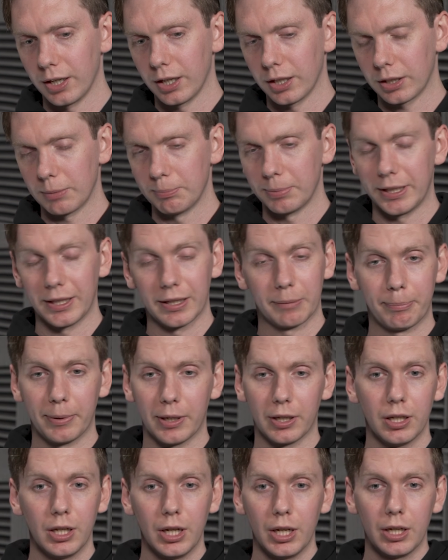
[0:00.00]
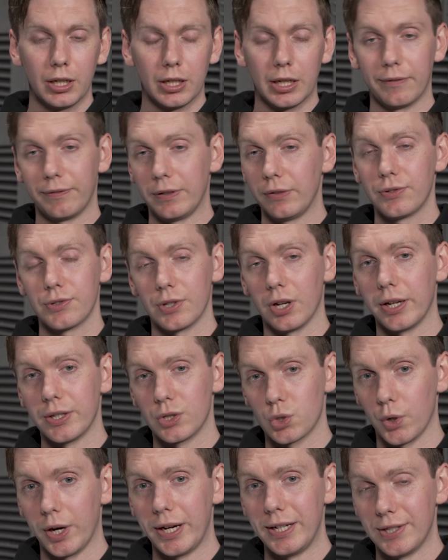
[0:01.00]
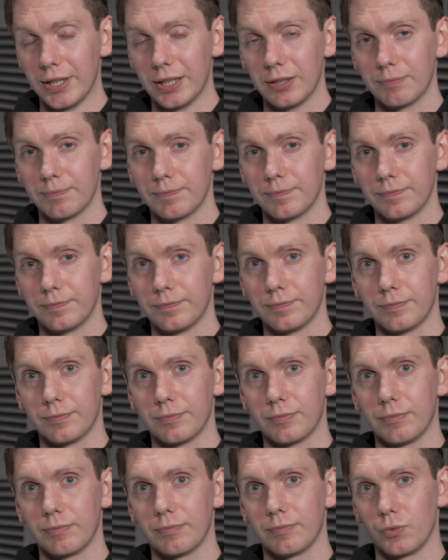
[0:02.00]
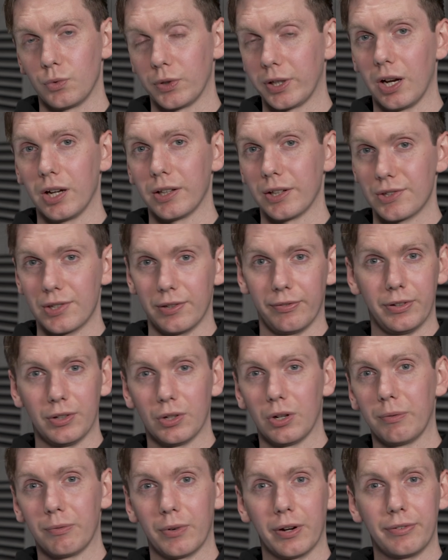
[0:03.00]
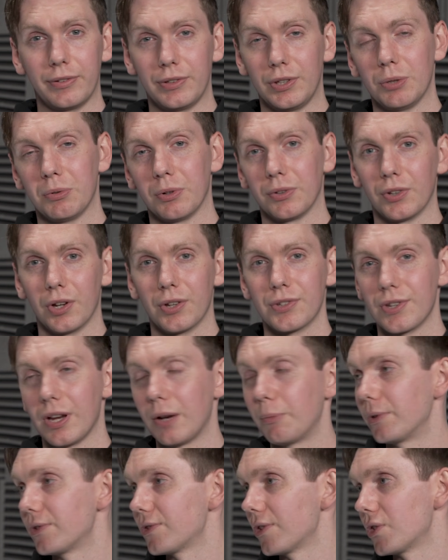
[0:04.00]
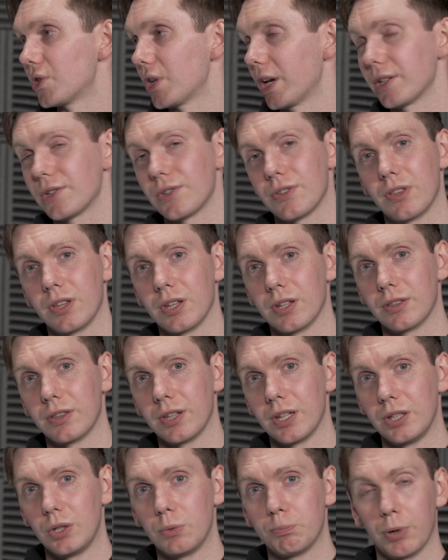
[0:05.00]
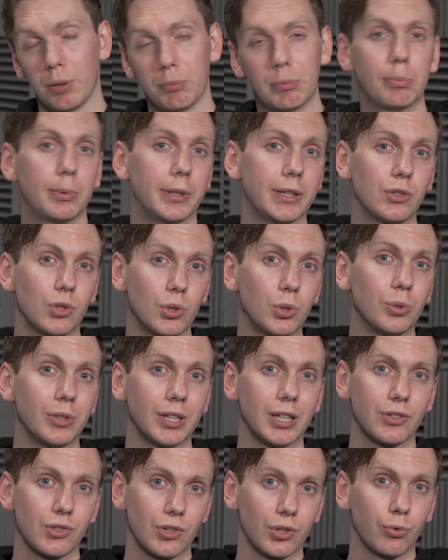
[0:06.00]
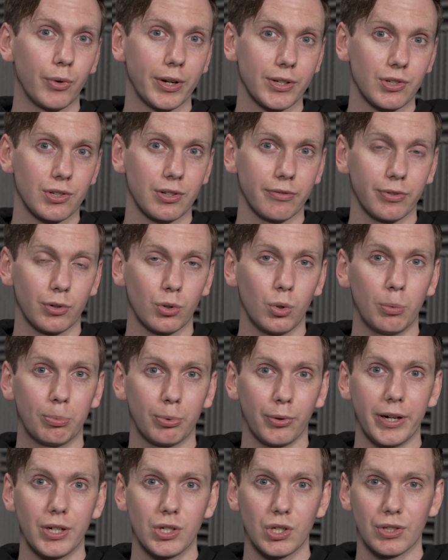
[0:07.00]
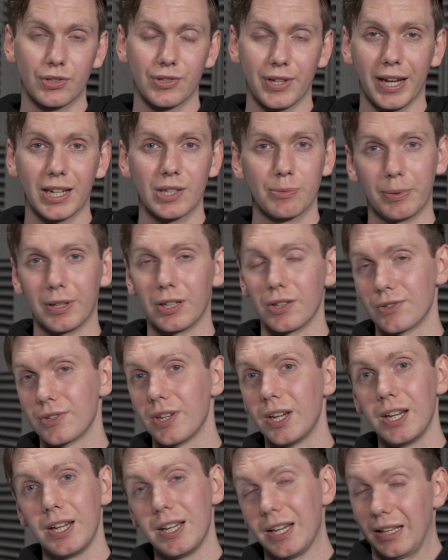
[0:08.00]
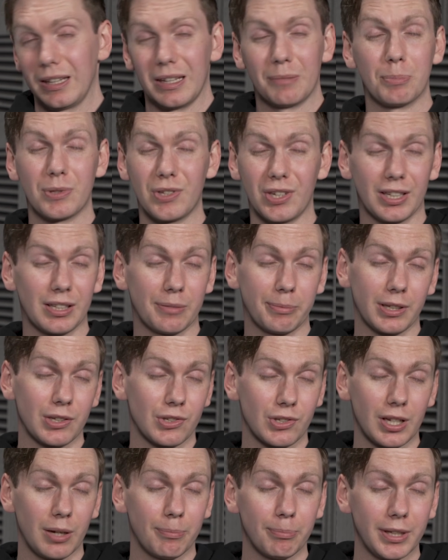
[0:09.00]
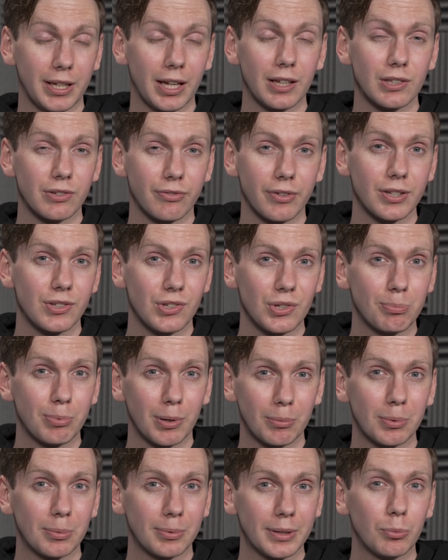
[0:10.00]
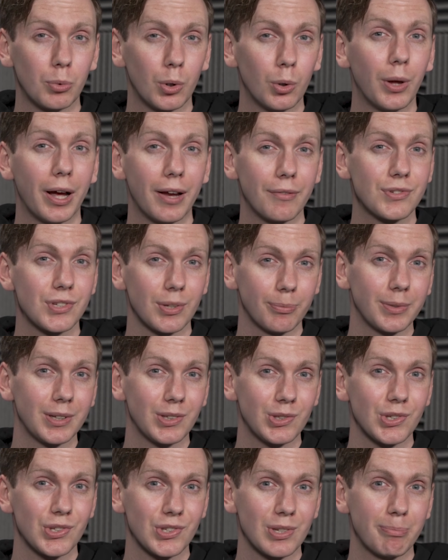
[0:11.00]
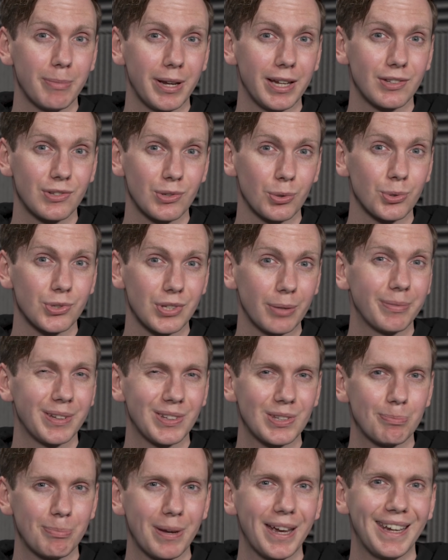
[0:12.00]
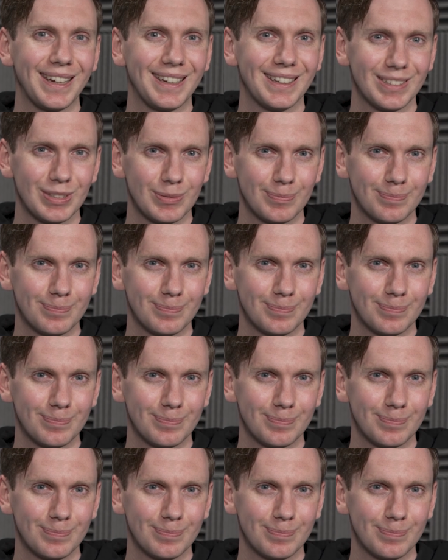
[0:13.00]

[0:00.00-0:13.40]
complete that. But if you've started trading, regardless if you got revenue or not, I would suggest that you probably do need to register for corporation tax, and in particular because come the end of it, you probably will have something to submit or something to pay.